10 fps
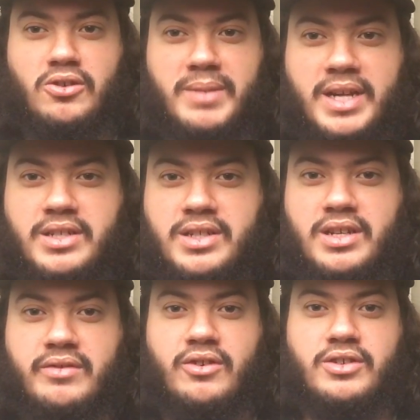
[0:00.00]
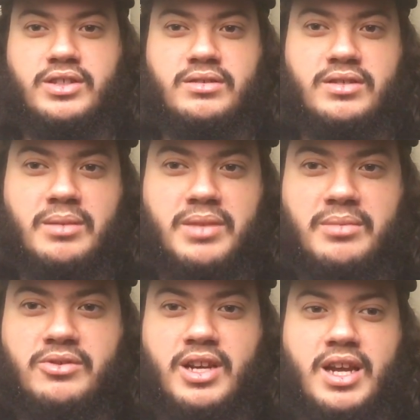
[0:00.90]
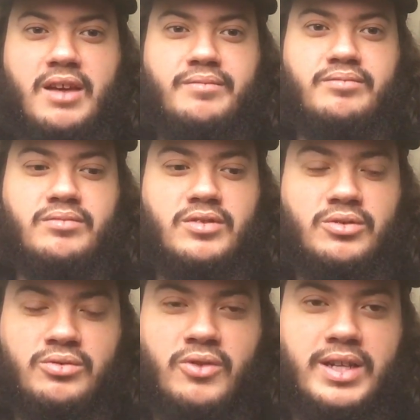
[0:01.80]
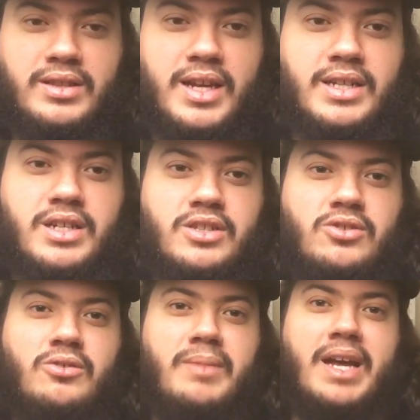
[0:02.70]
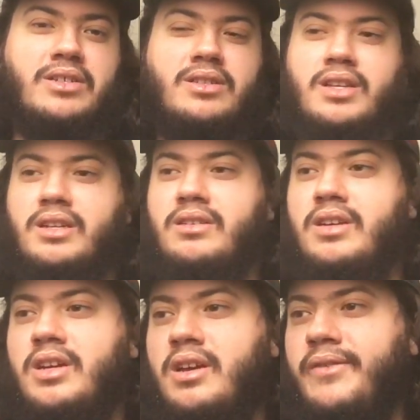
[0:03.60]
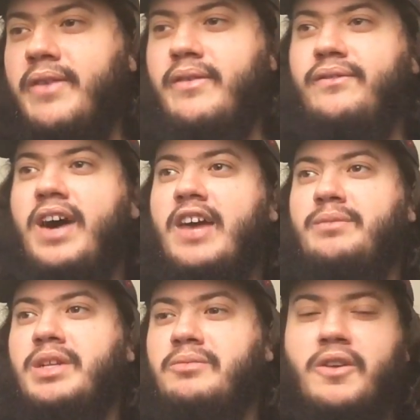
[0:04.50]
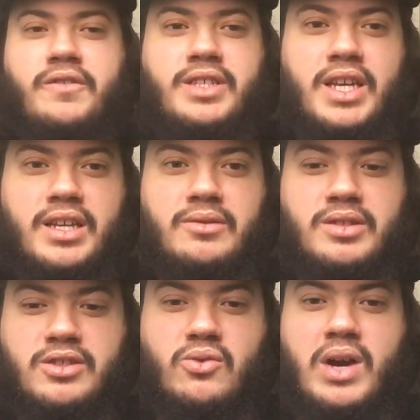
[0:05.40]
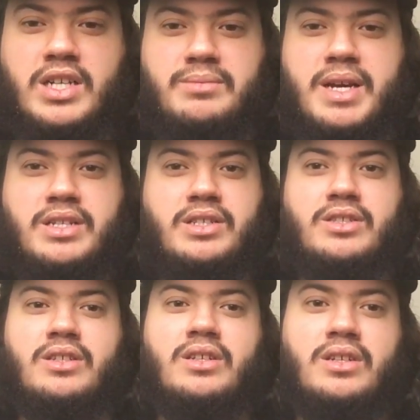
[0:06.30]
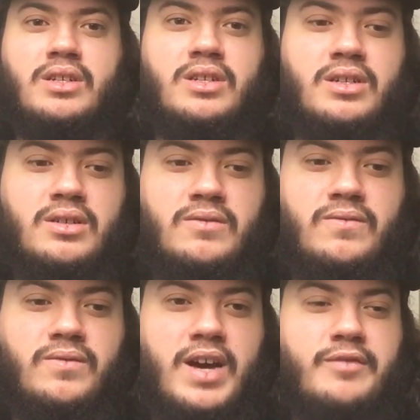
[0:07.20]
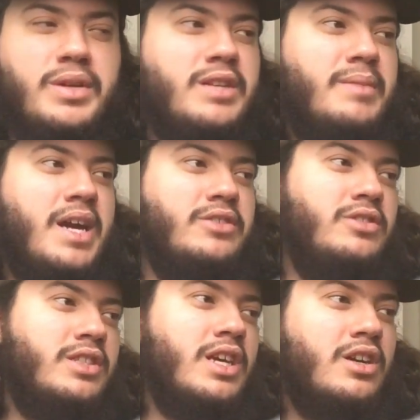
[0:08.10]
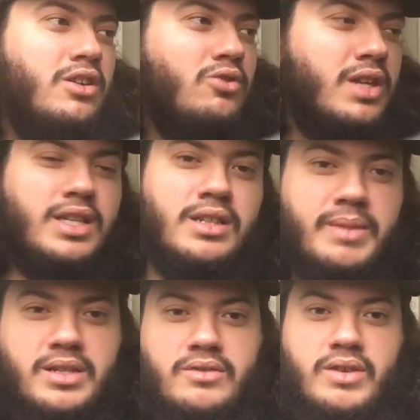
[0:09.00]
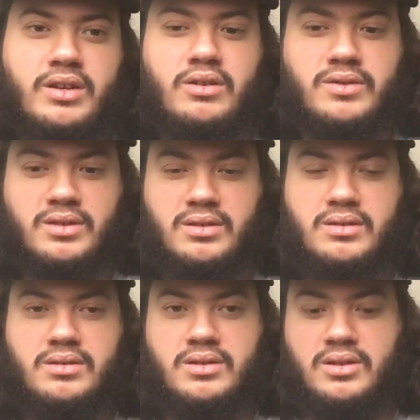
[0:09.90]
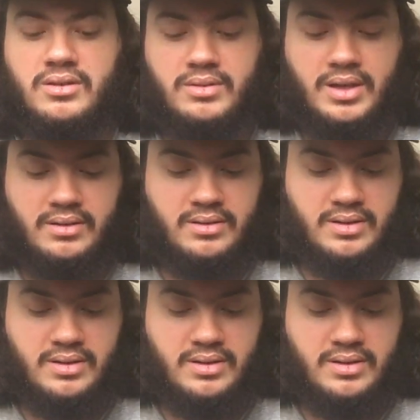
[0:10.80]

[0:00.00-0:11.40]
matches. And of course, sometimes you can do great things in a short match. Like if you have a 5-minute, we've seen it in squash matches. 5-minute match, you just get clotheslined and the match is freaking over. So yeah.